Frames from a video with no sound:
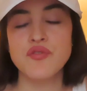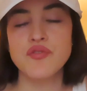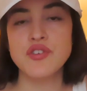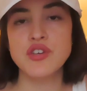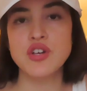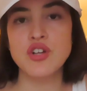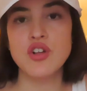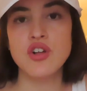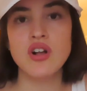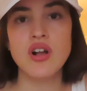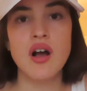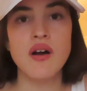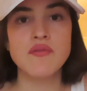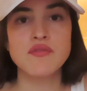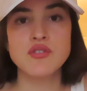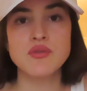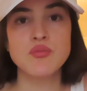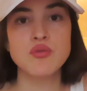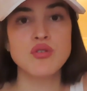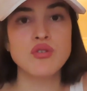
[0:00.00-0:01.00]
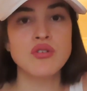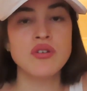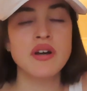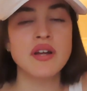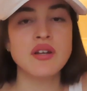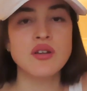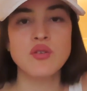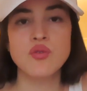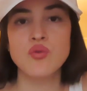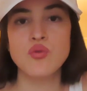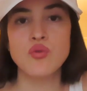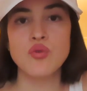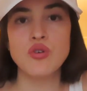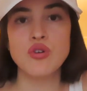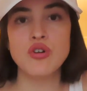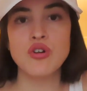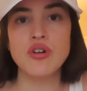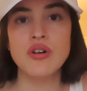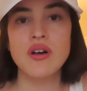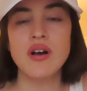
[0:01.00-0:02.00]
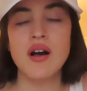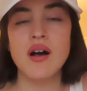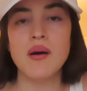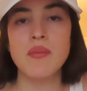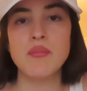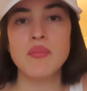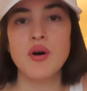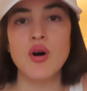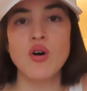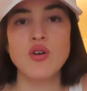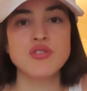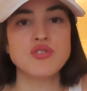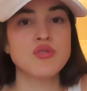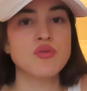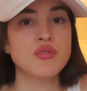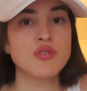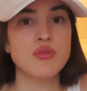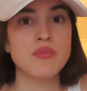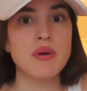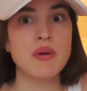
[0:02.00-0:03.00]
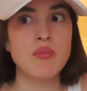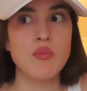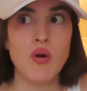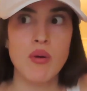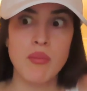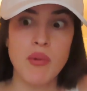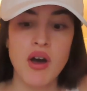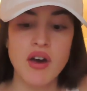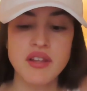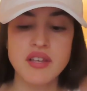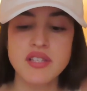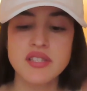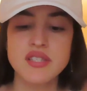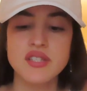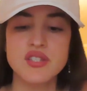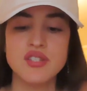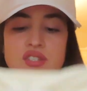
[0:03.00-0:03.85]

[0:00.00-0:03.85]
feel comfortable and cool, but also a little bit more modest.